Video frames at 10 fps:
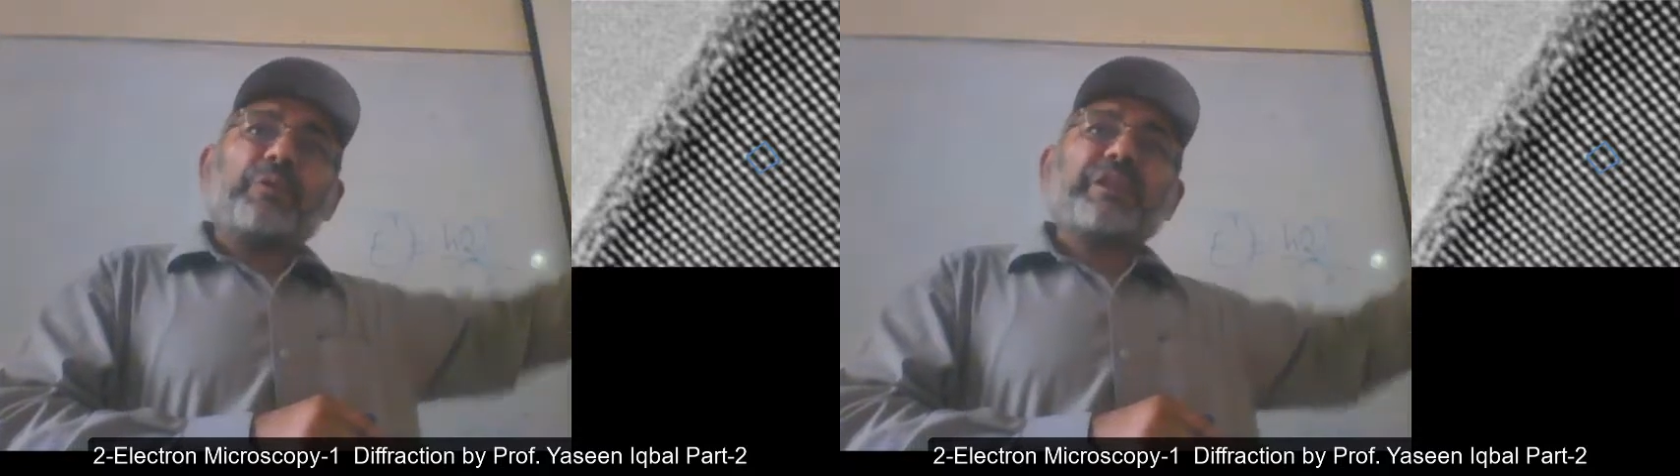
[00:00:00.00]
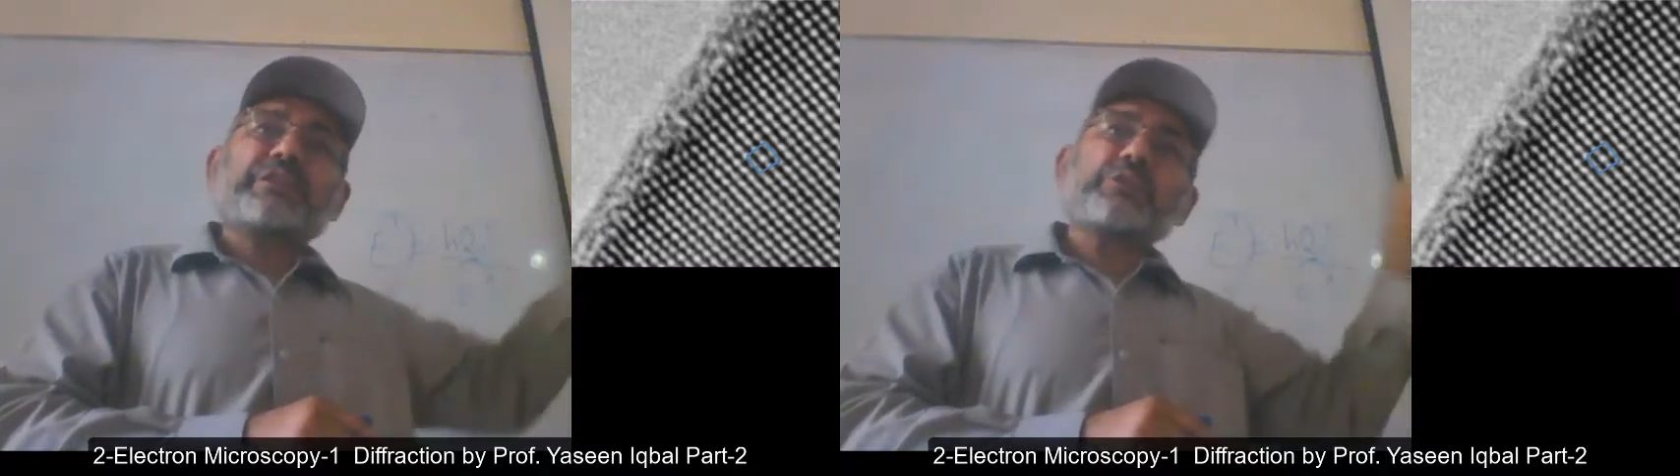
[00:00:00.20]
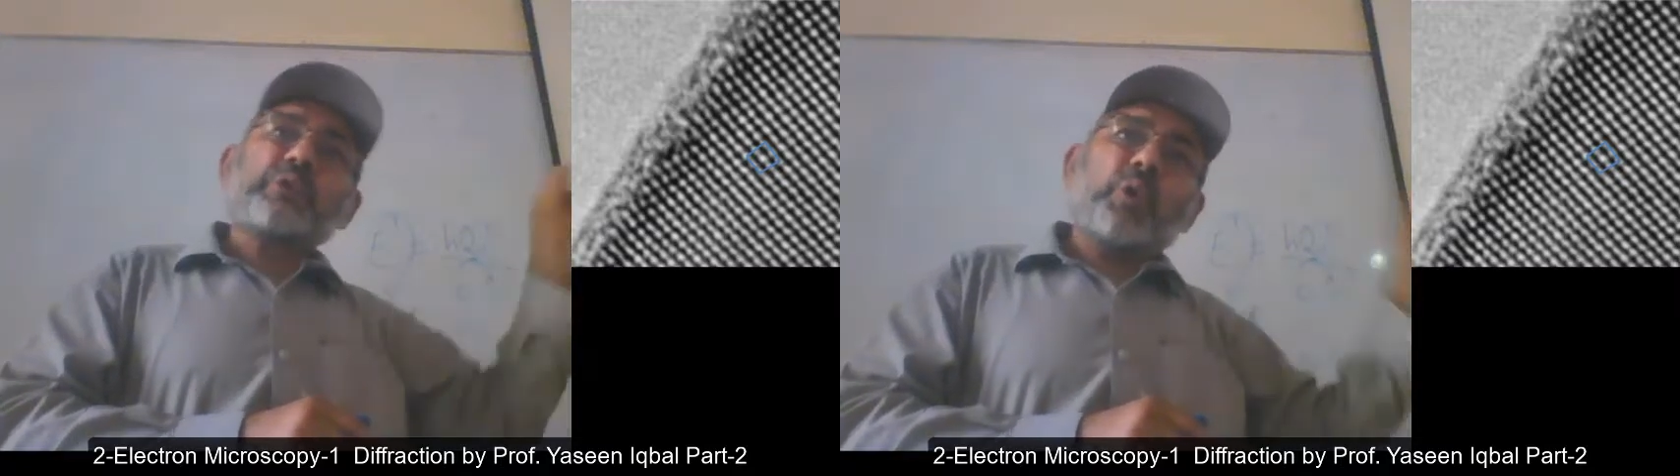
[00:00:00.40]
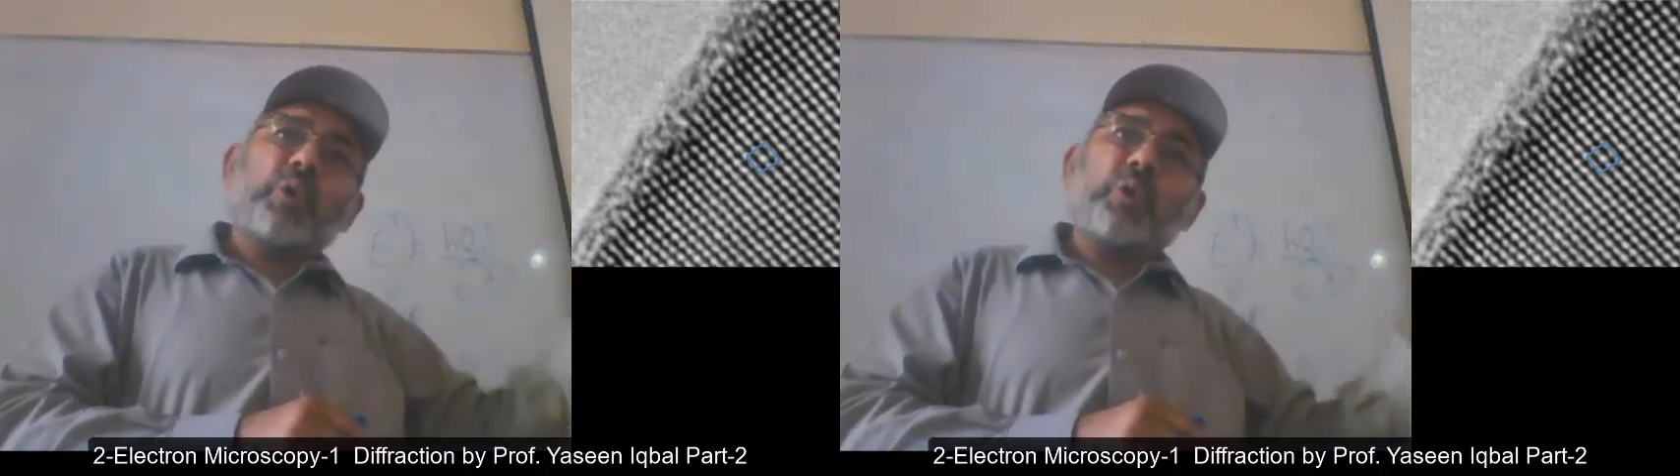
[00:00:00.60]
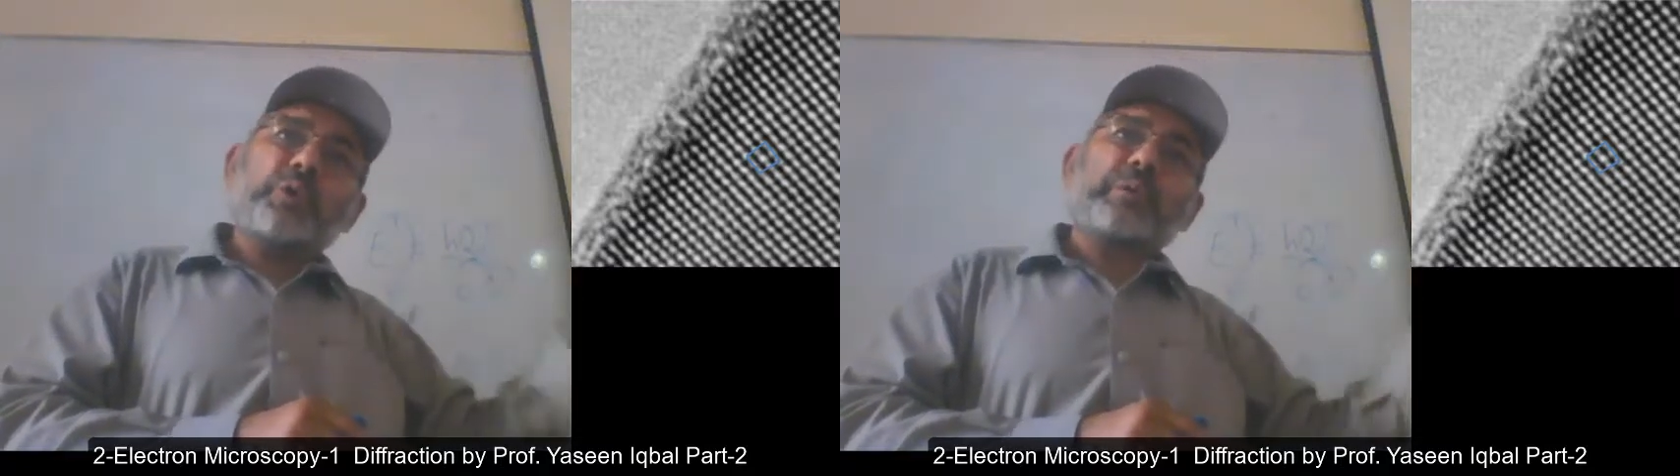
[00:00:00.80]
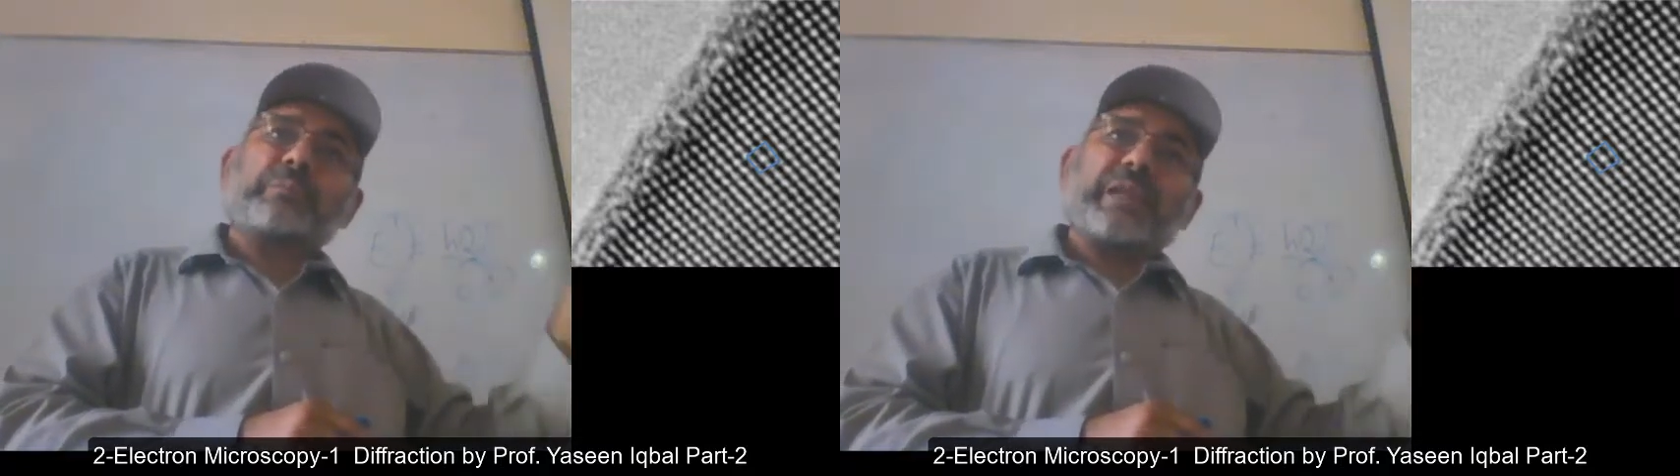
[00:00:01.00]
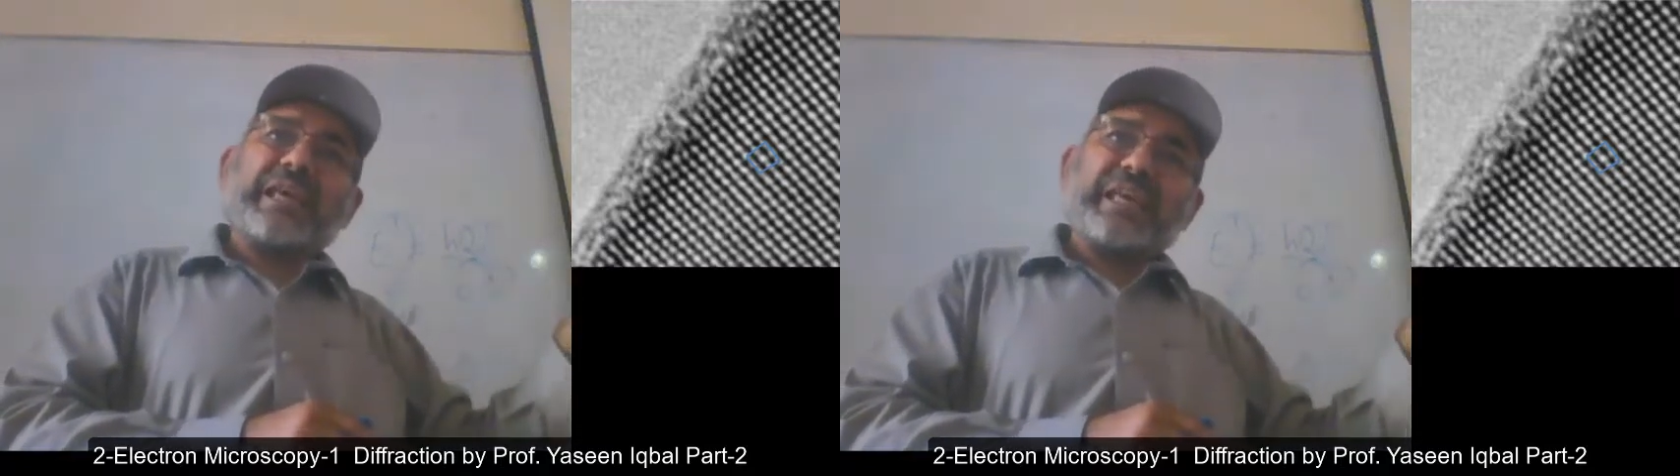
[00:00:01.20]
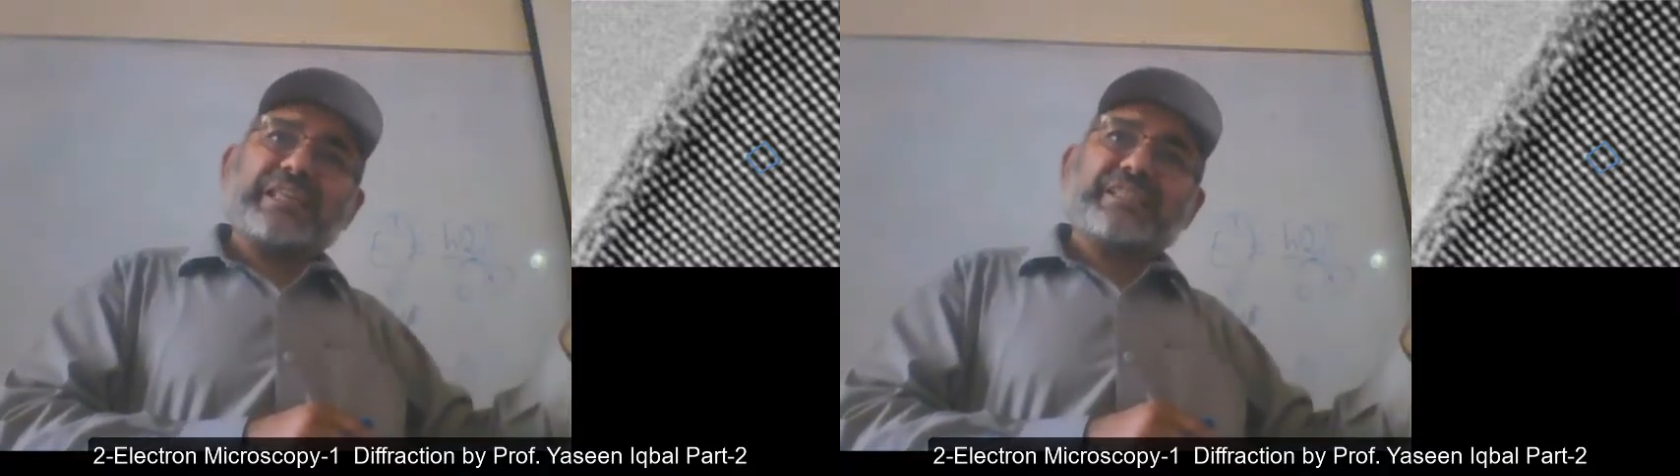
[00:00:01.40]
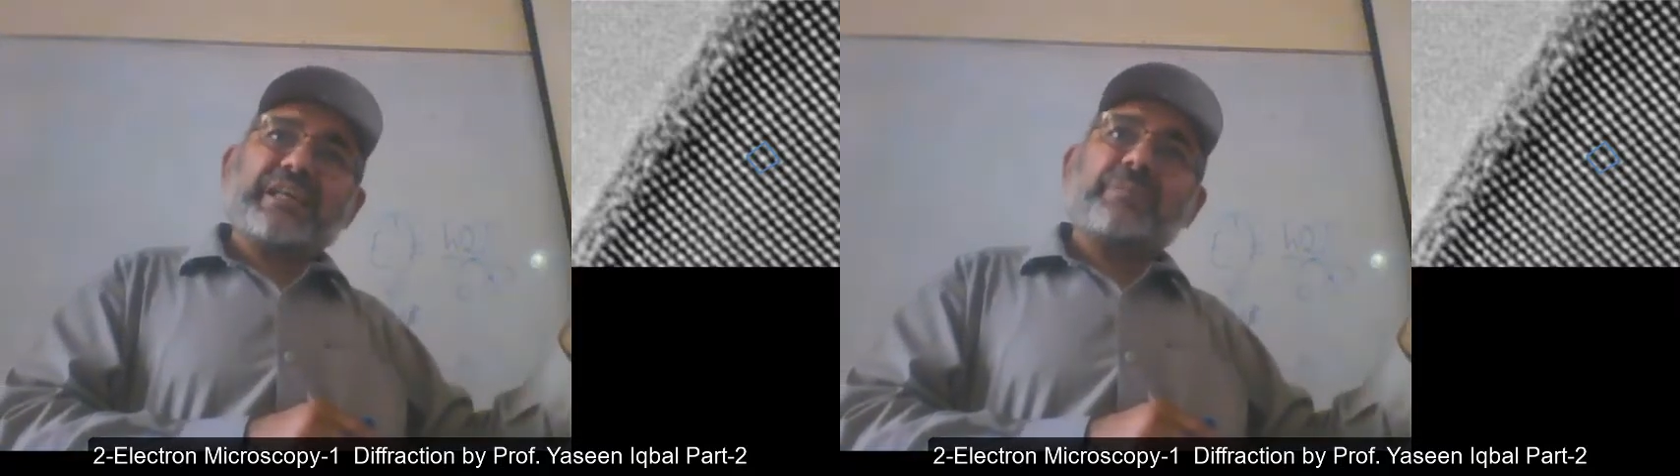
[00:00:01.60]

with known planes